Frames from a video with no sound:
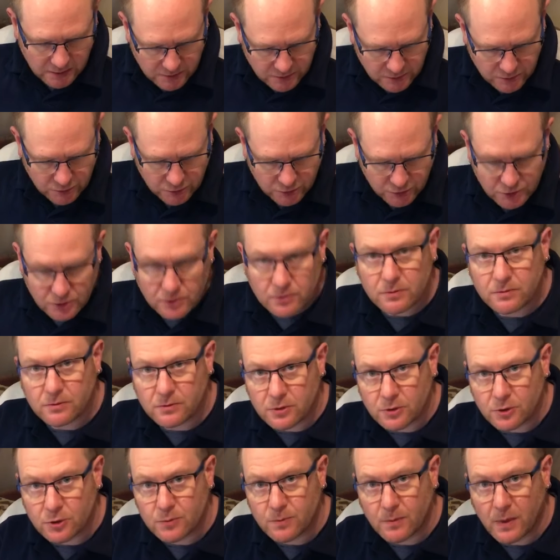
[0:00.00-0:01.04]

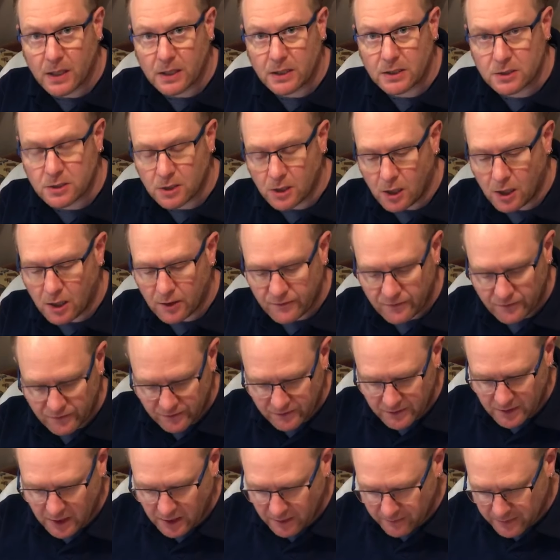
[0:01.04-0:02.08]
just makes life
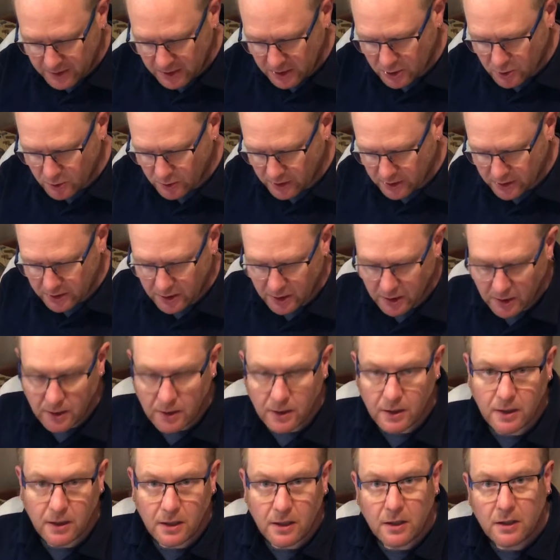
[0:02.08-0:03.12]
that bit quicker,
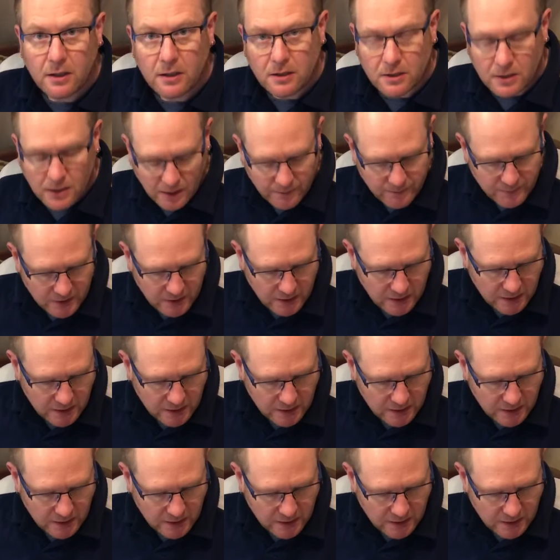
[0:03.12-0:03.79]
that bit